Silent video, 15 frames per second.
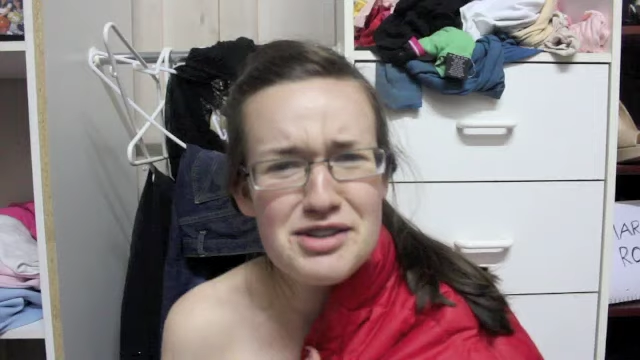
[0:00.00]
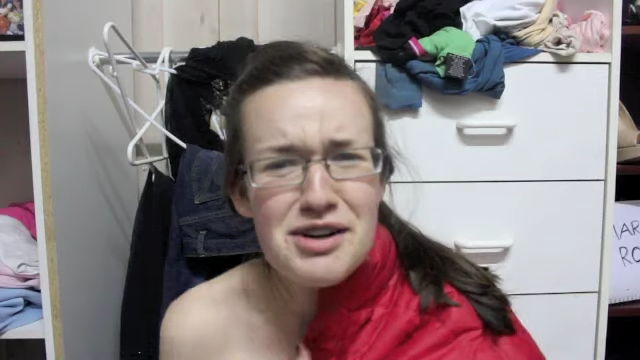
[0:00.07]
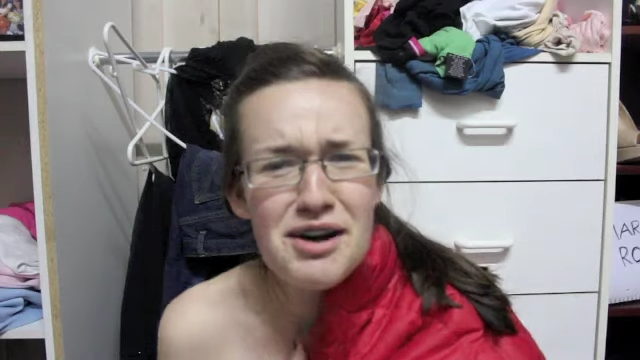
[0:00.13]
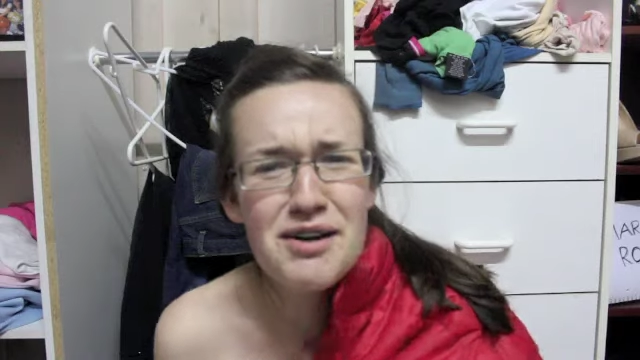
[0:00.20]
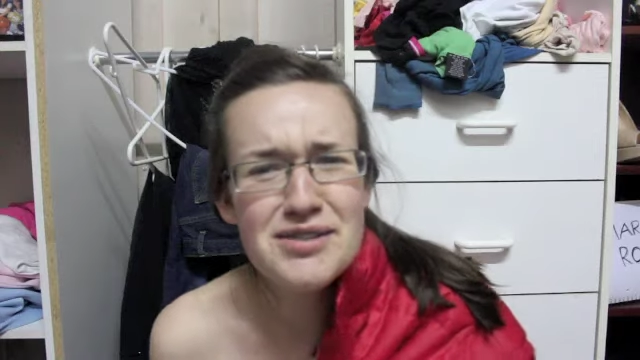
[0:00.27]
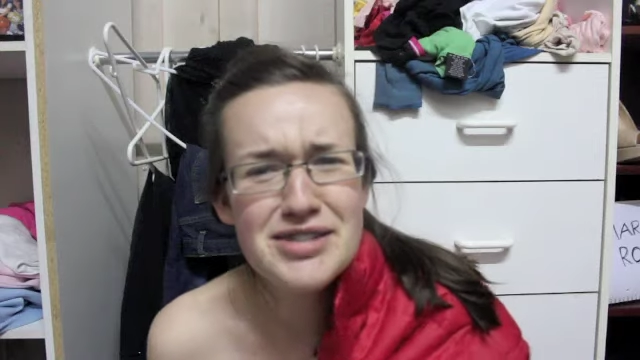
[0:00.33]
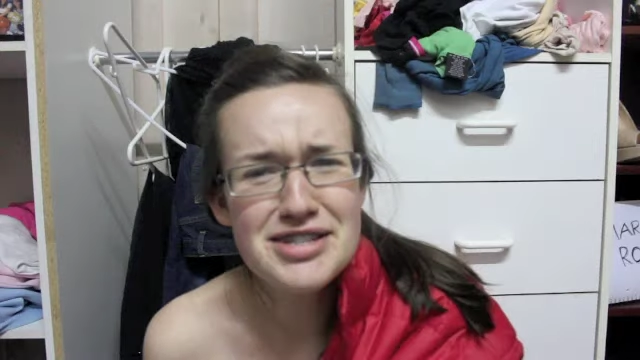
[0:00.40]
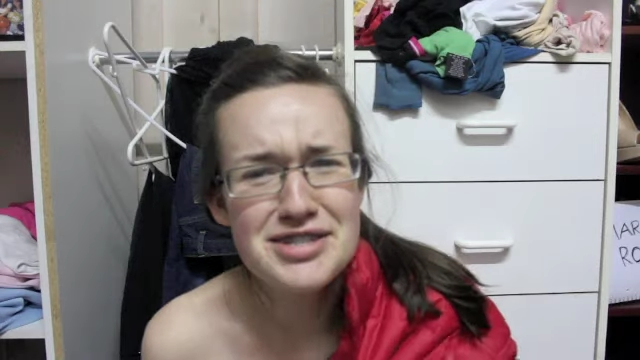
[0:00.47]

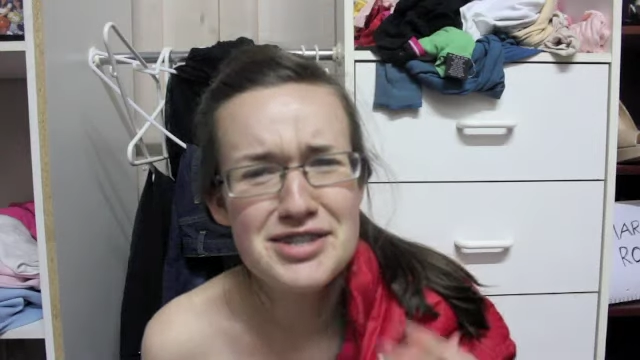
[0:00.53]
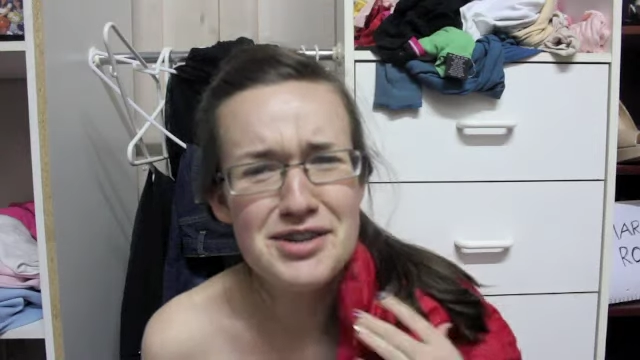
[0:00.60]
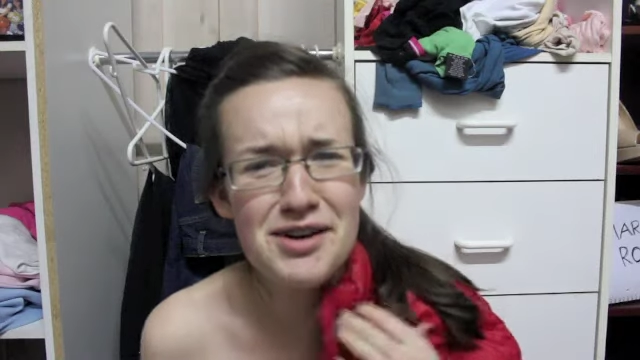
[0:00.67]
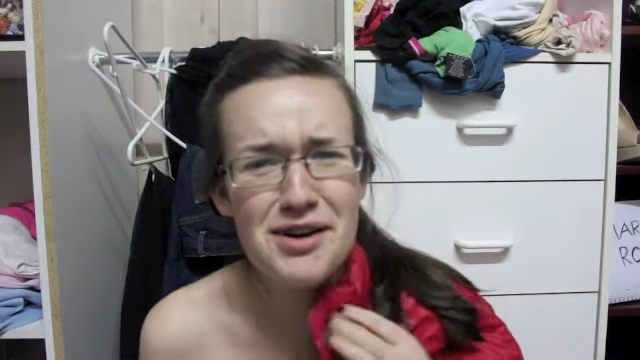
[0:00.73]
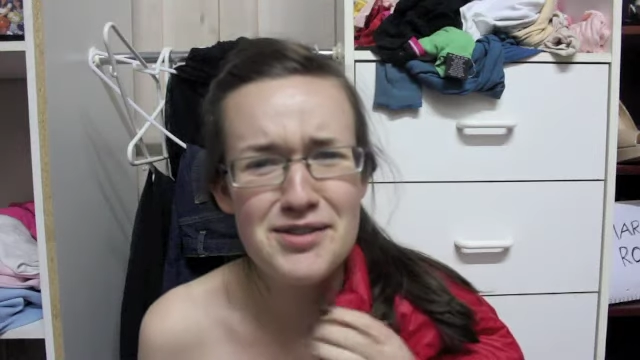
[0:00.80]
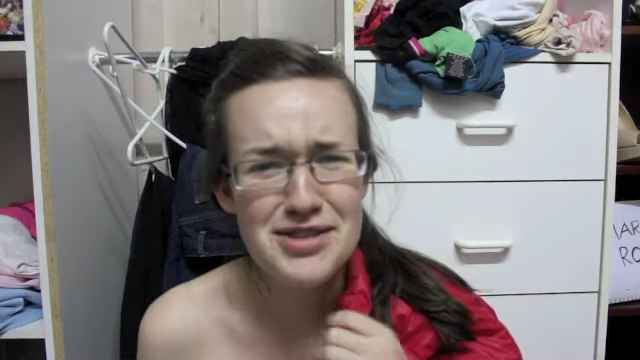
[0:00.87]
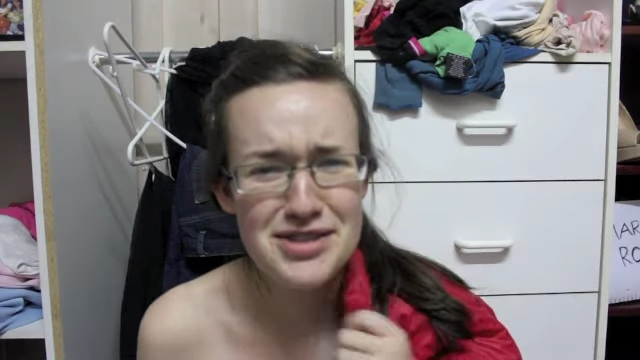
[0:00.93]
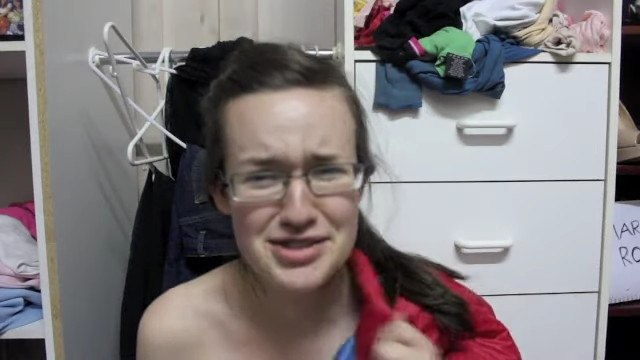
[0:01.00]
Cold, it's so
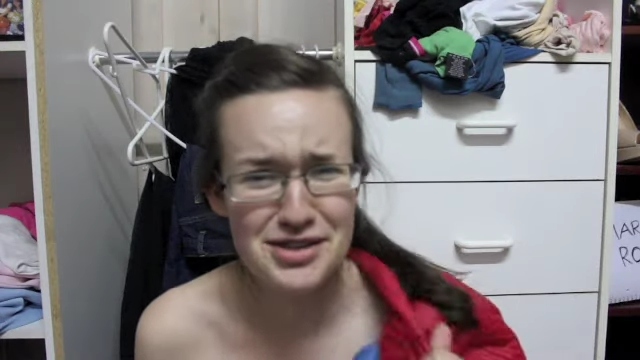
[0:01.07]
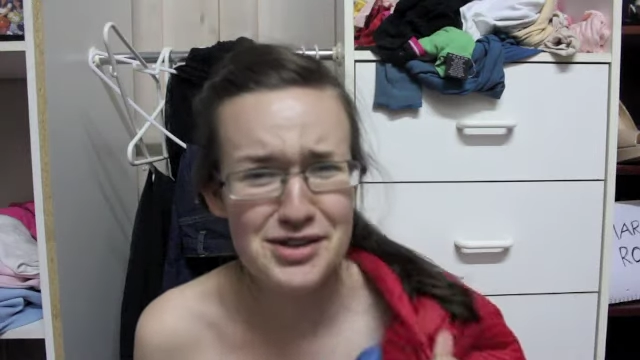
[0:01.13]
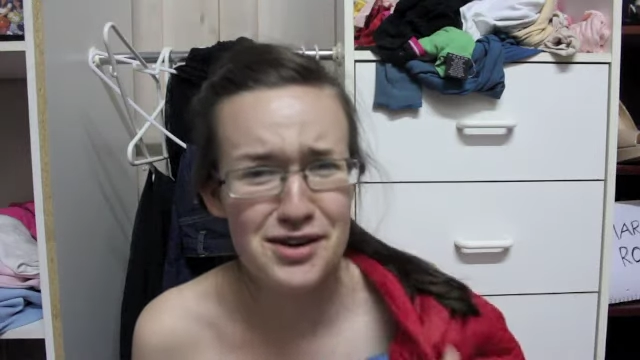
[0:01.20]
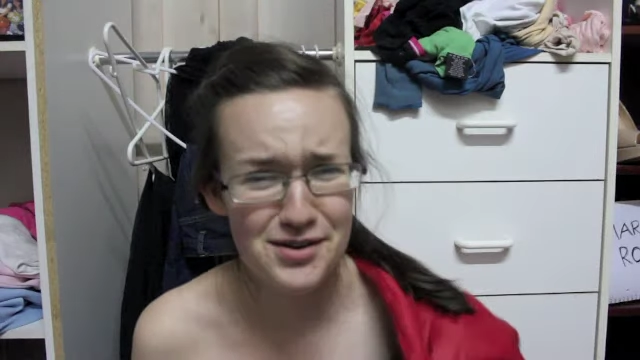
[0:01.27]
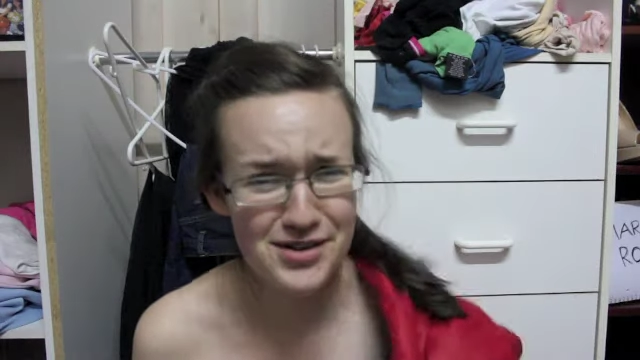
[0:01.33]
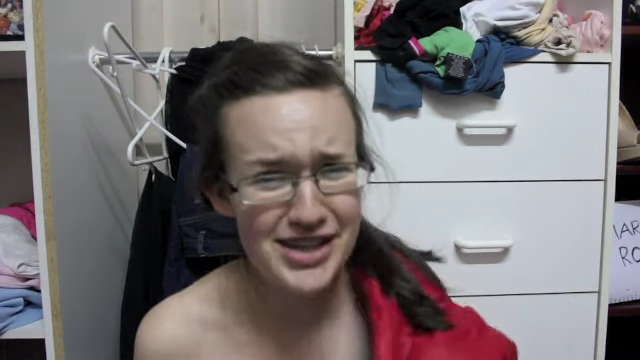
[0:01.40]
cold, it's so cold.